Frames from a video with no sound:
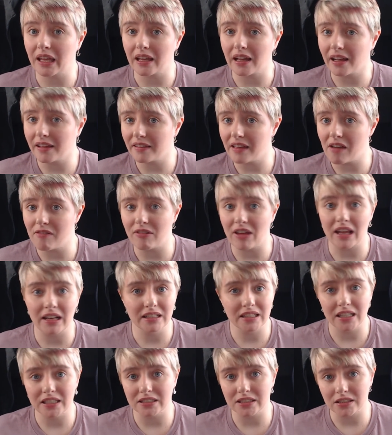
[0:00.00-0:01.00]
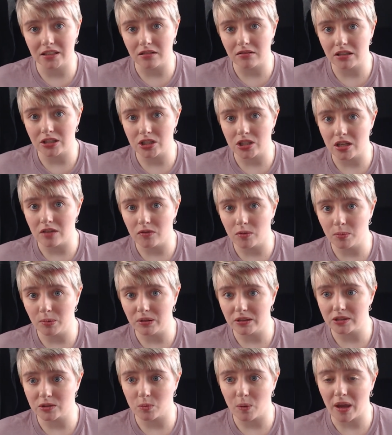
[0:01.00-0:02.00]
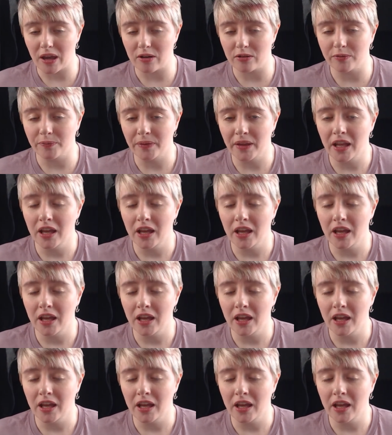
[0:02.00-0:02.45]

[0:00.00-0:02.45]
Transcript: at the event is still achievable as well.